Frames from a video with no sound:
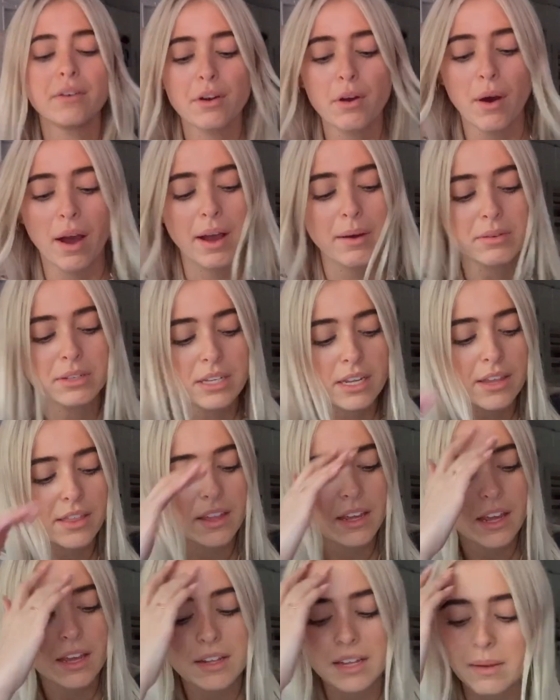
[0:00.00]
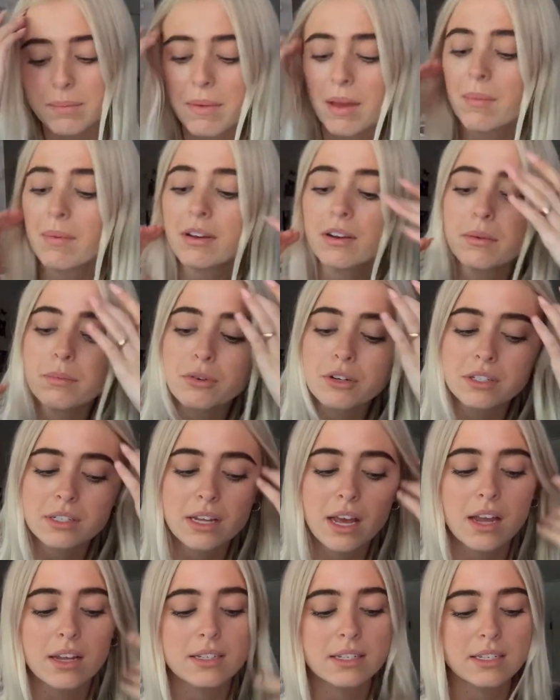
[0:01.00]
know. I was like thinking like maybe no more
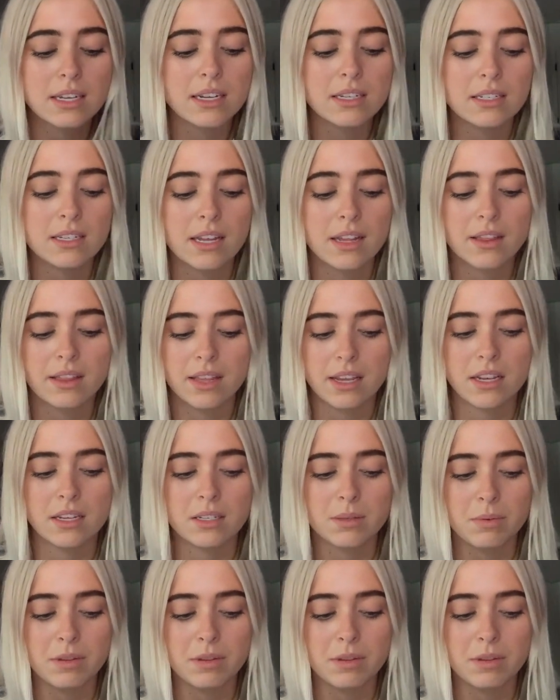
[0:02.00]
snake skin things,